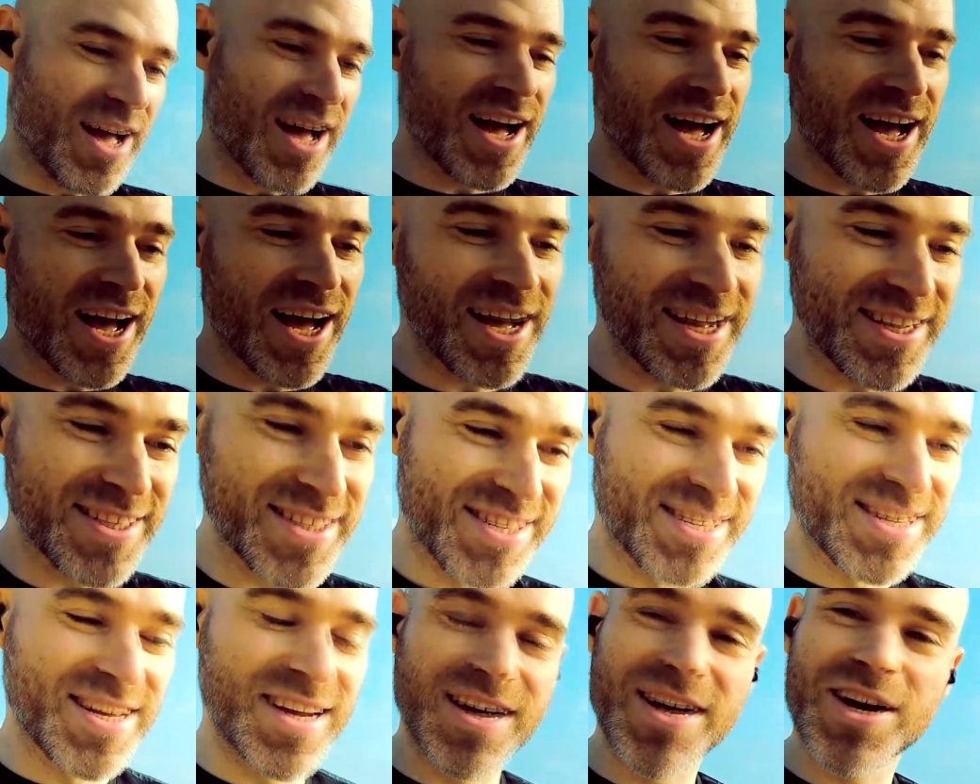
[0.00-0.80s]
and
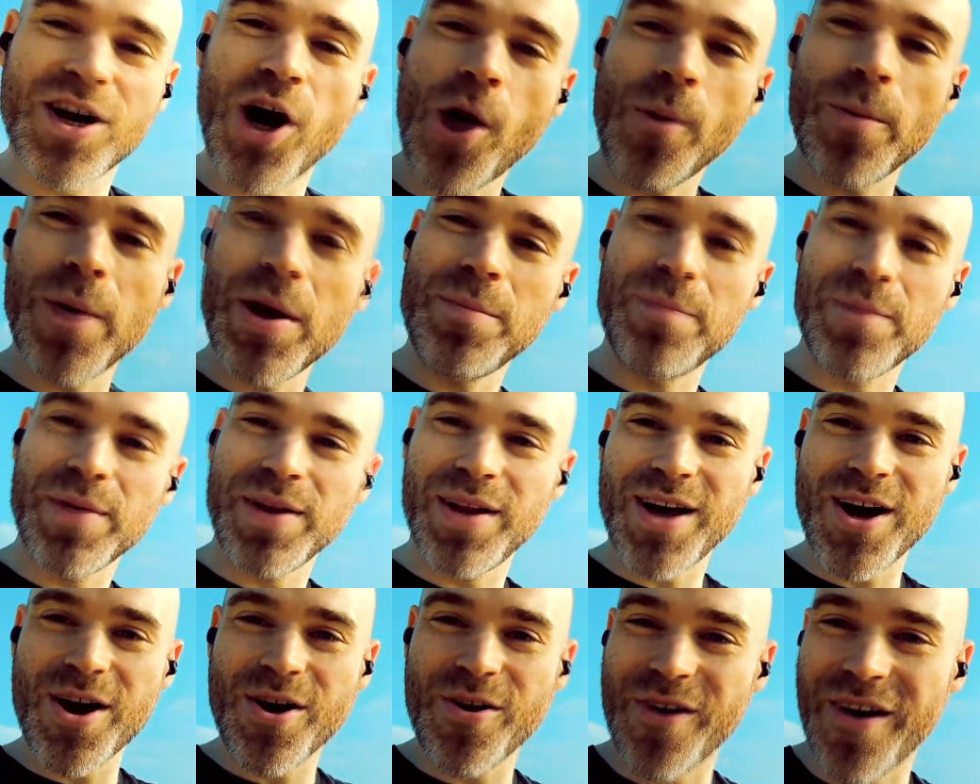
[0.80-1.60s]
comment
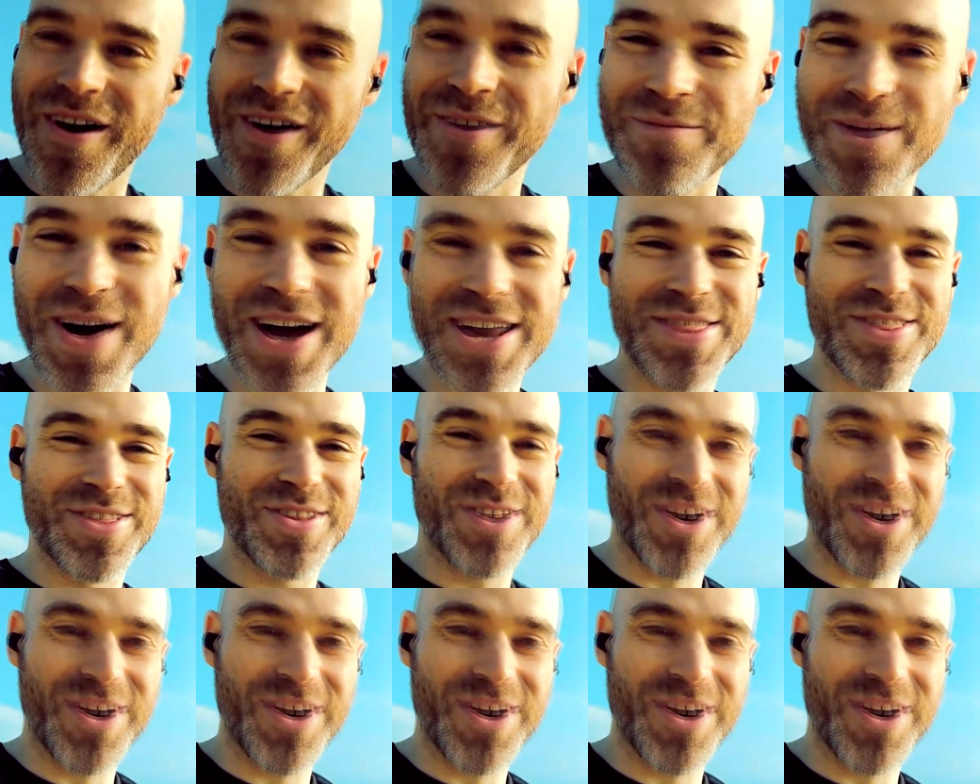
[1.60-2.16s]
below on my